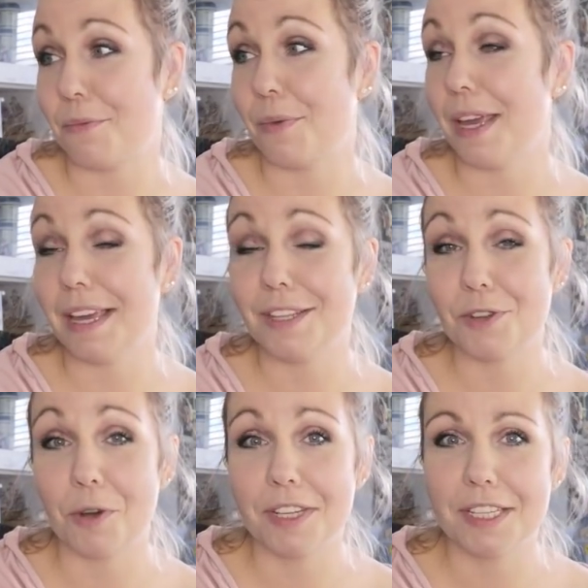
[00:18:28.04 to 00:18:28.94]
We
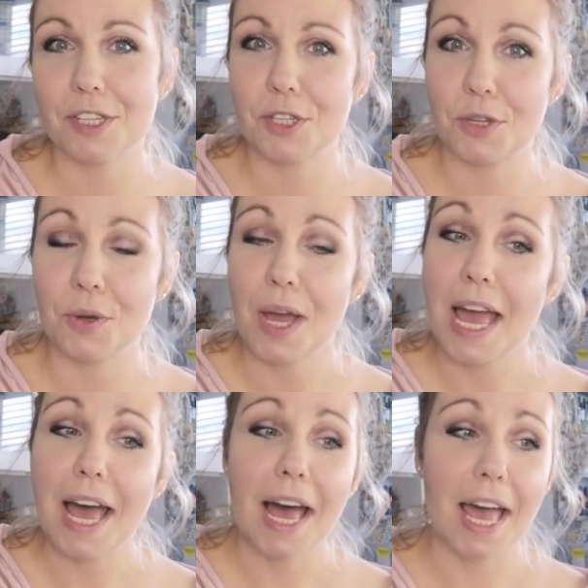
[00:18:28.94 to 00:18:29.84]
enjoyed it too.
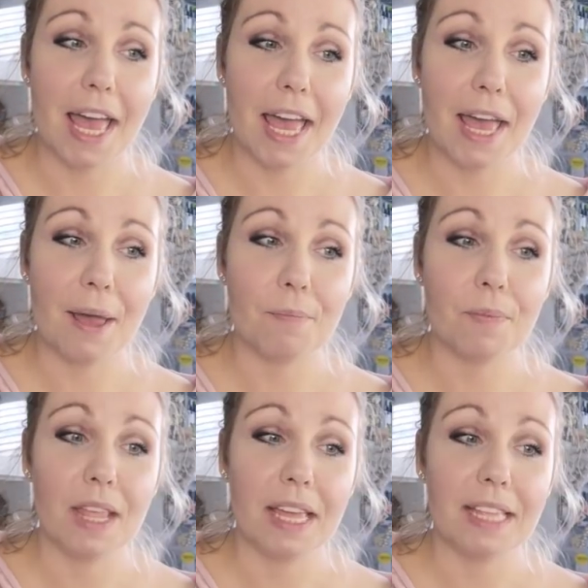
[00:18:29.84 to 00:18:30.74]

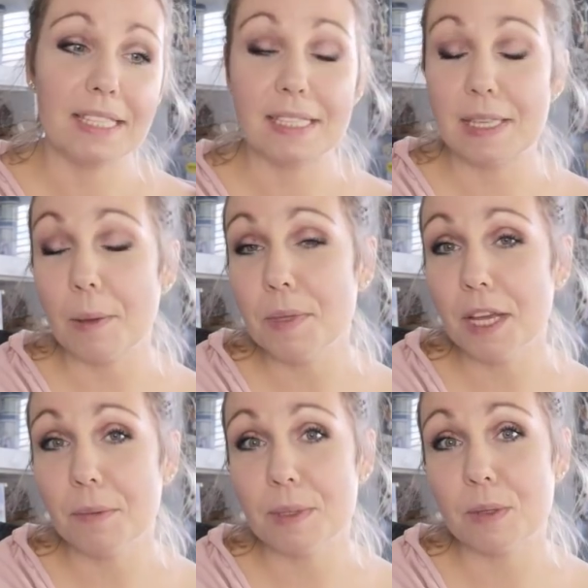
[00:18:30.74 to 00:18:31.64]

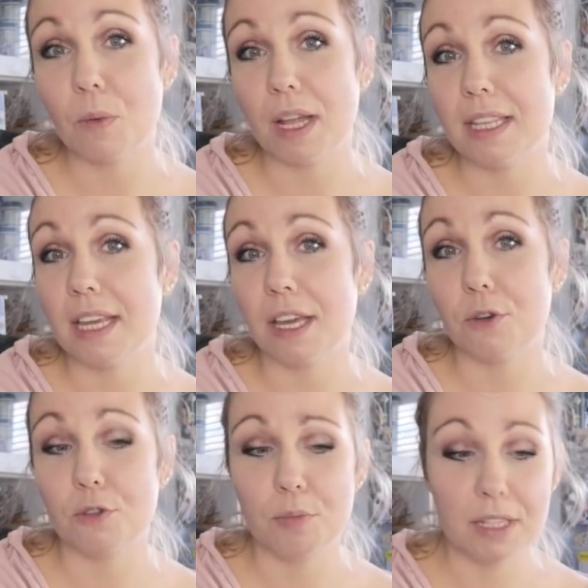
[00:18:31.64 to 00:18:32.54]
Sometimes one day
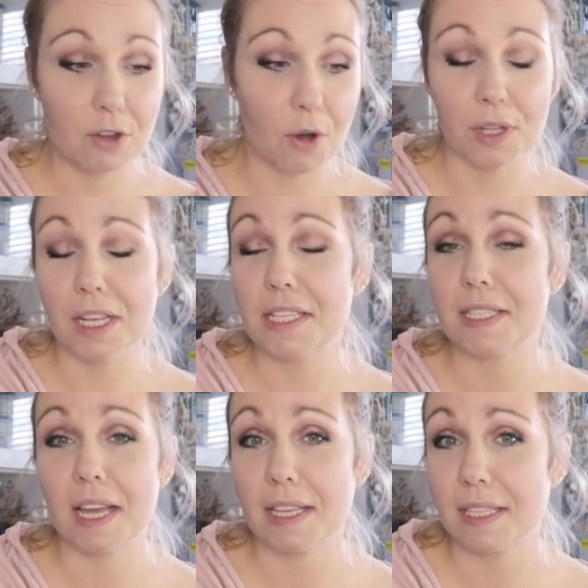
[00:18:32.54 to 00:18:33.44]
could be total
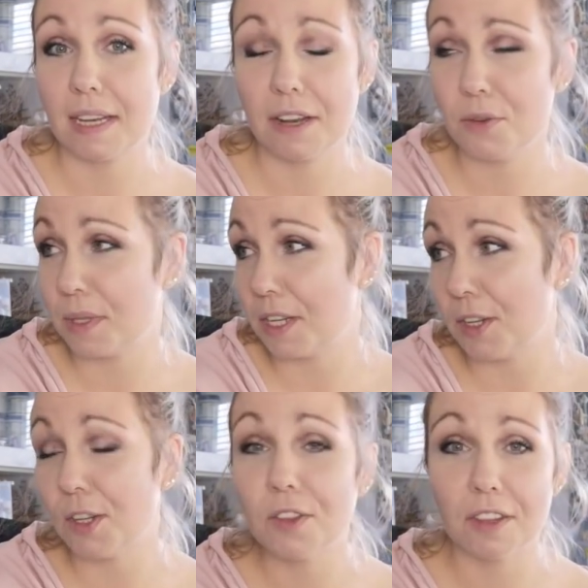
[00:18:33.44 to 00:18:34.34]
disaster and you sell
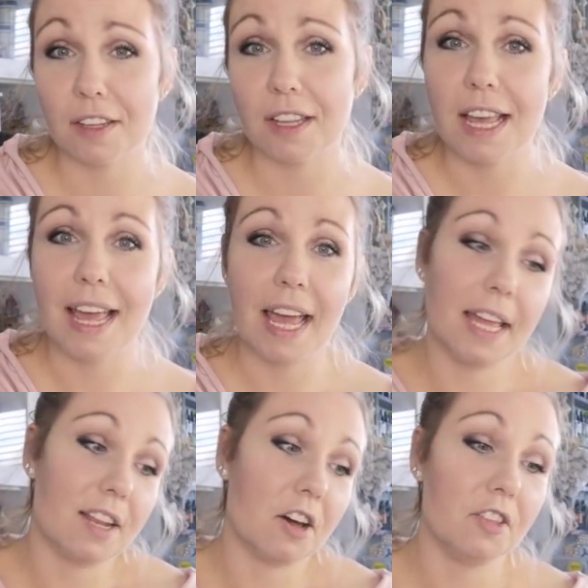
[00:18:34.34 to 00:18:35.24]
nothing,
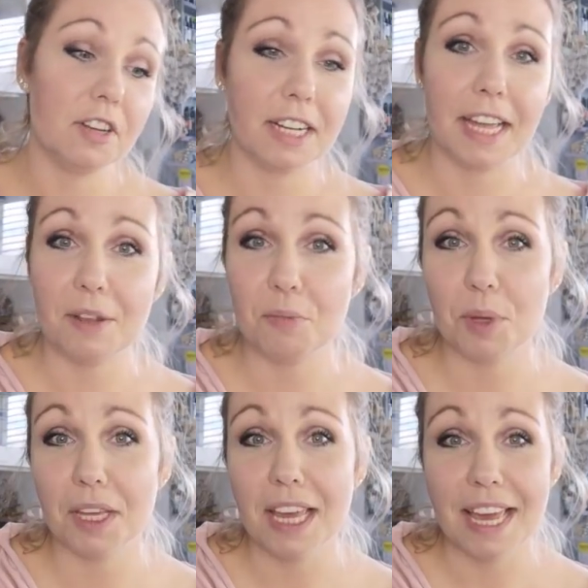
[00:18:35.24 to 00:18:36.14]
and other can
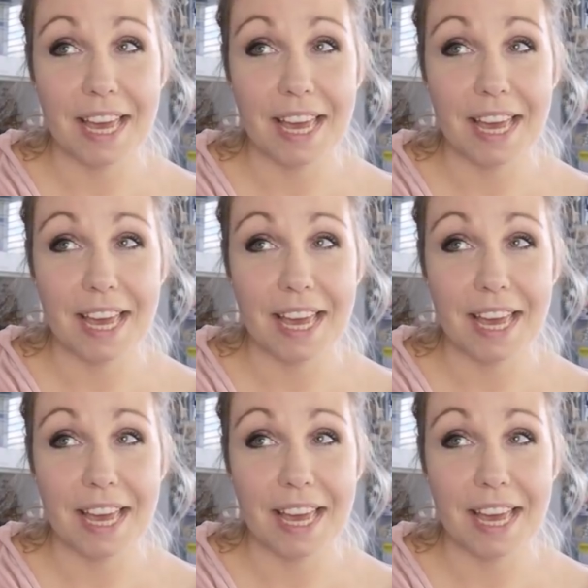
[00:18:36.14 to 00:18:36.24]
be